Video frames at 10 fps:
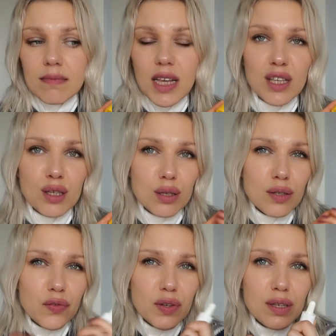it's
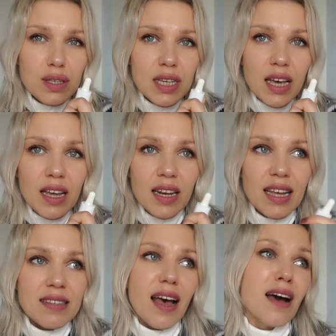good for your skin.
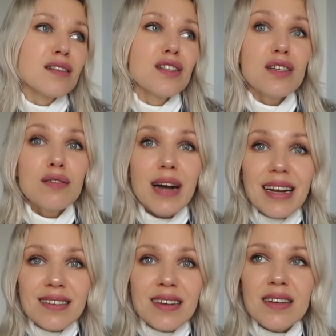It's
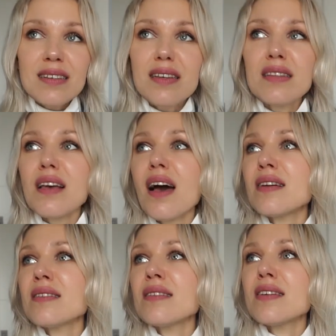anti-redness, it's
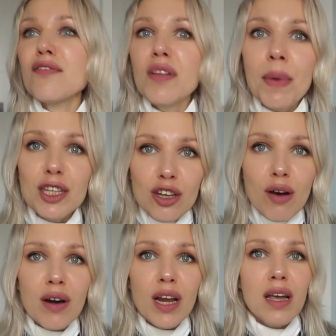
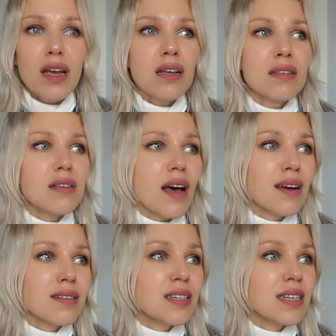anti-inflammatory, it's
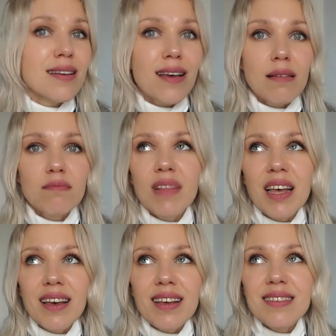anti,
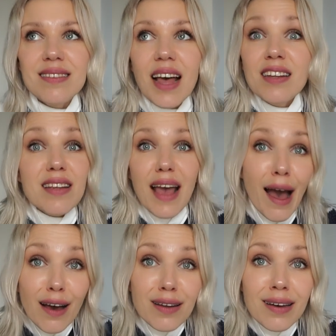like, it's
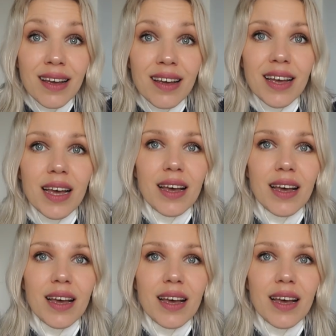anti-acne.